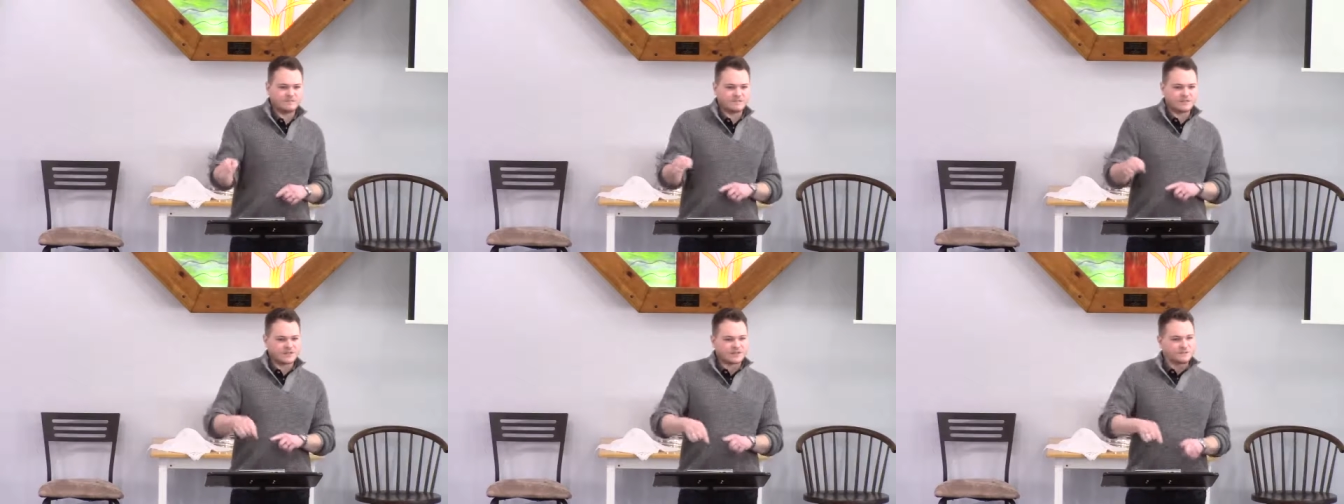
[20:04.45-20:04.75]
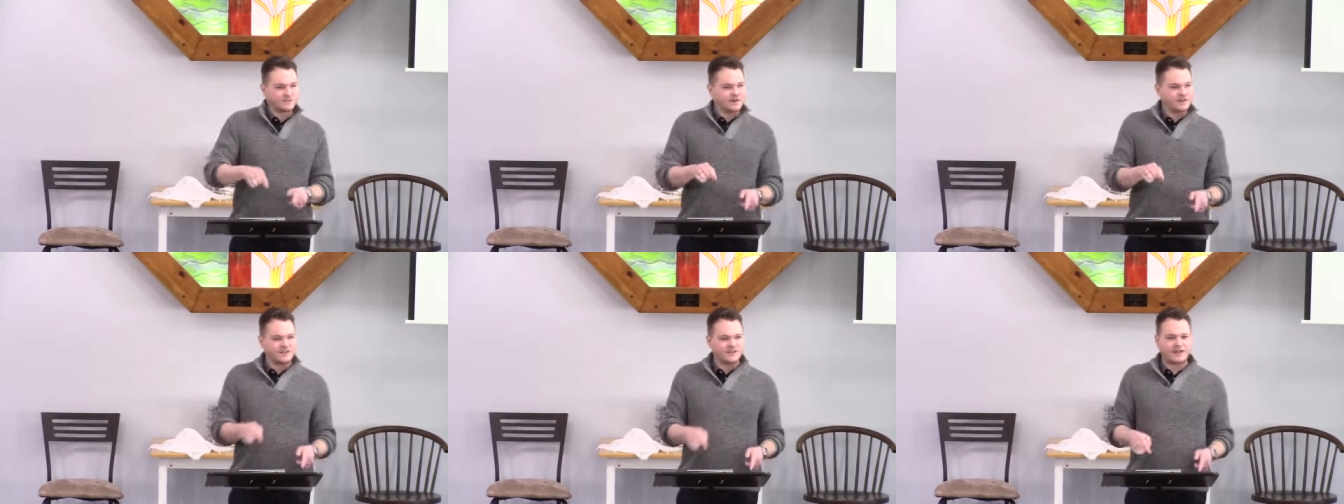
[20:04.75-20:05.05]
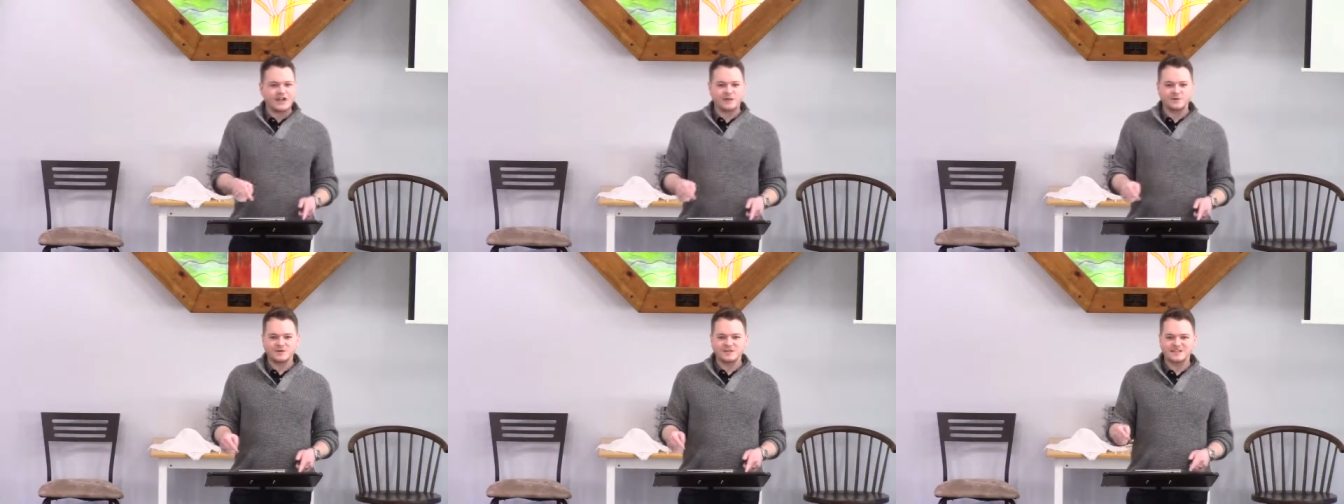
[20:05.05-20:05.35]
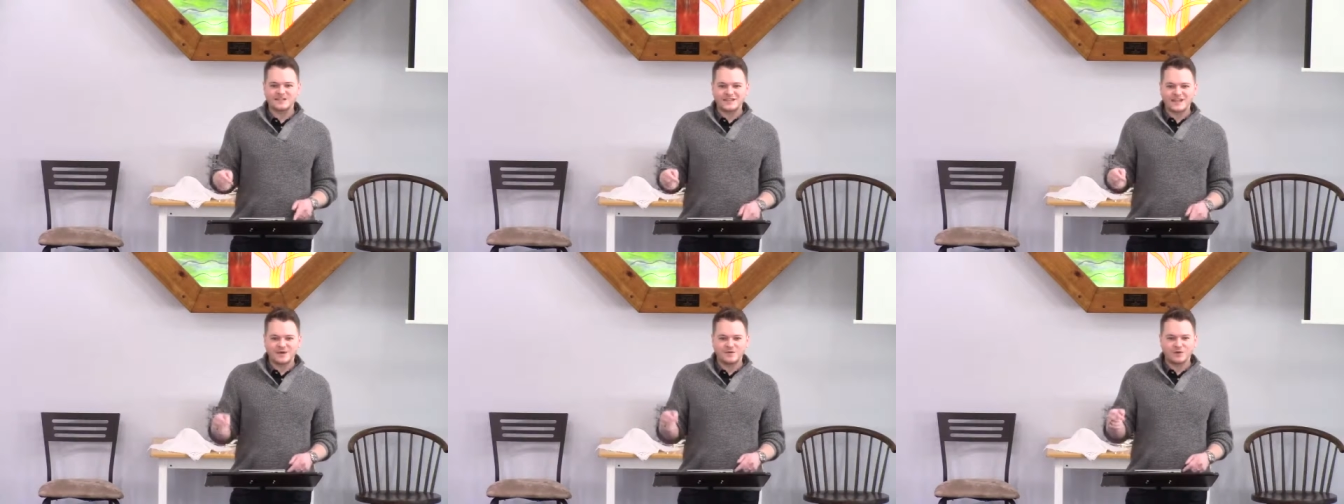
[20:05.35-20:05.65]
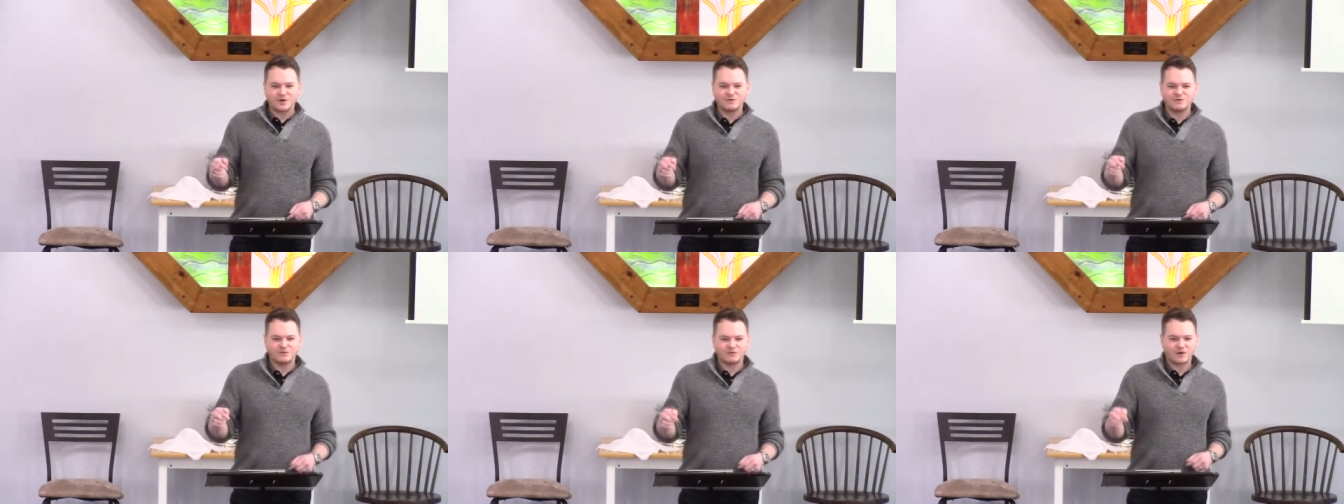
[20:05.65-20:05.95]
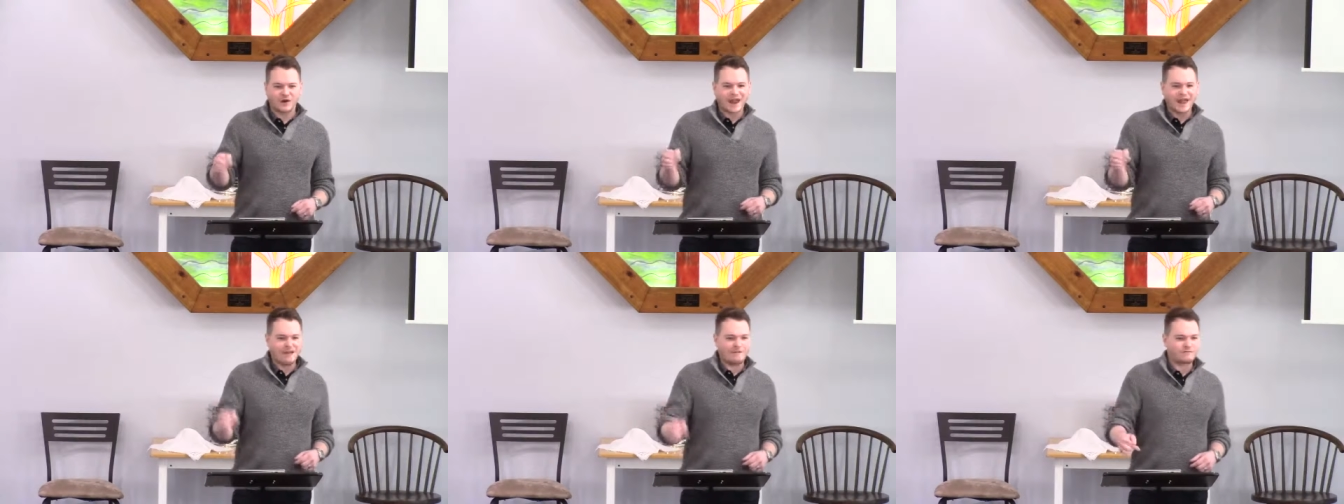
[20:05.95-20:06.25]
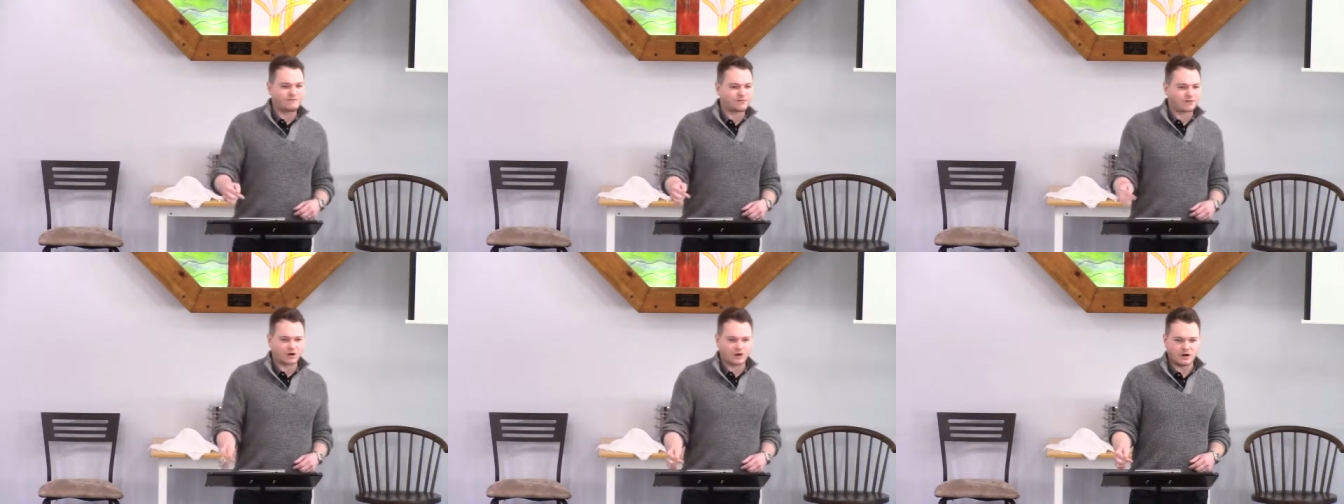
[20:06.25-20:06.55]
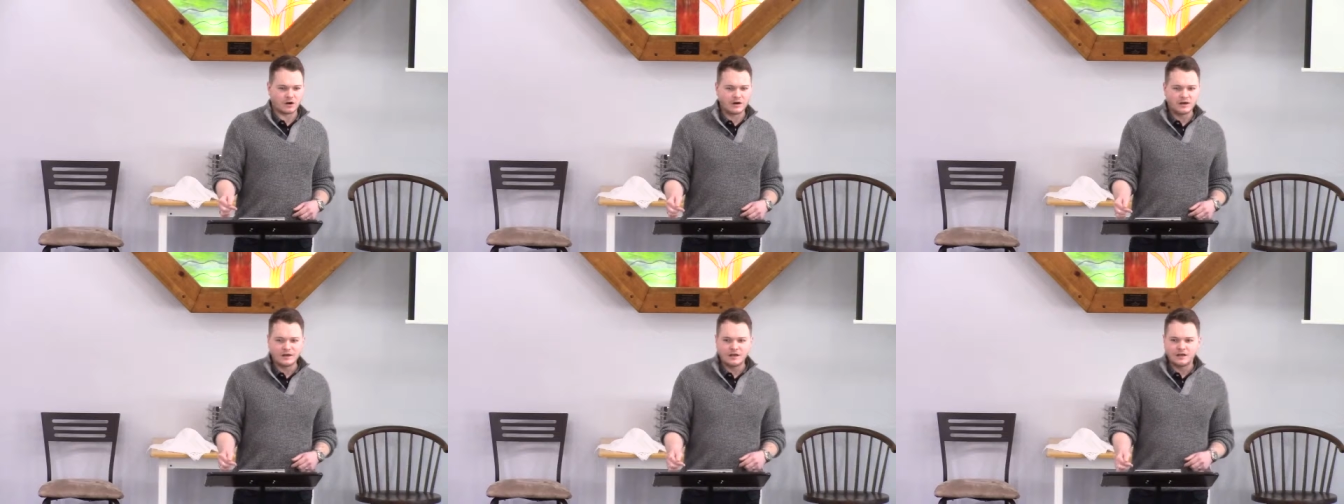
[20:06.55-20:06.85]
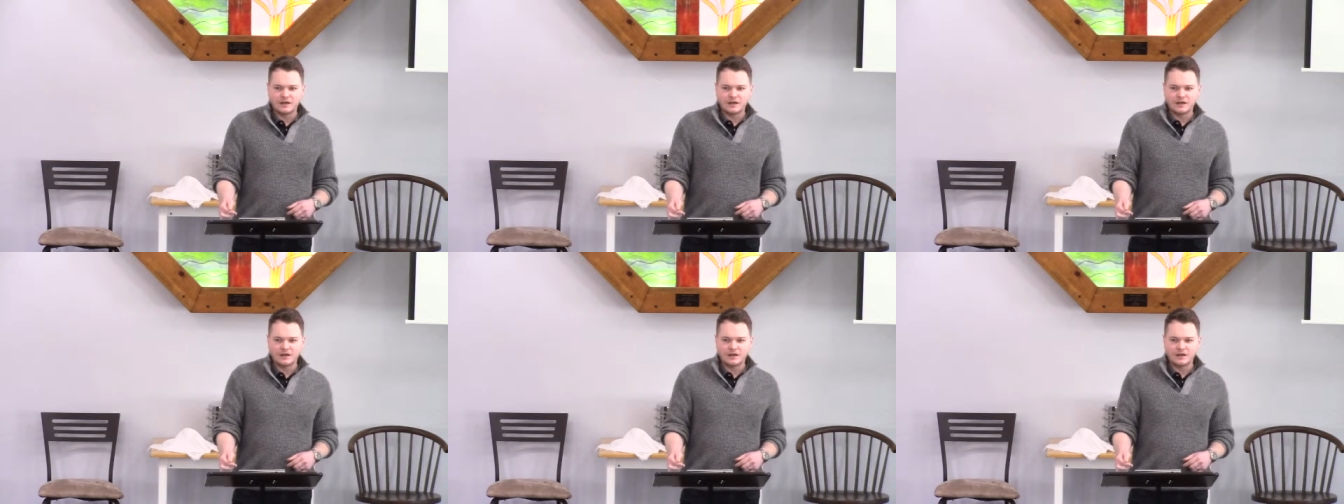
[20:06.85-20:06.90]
despite that, we see that word forever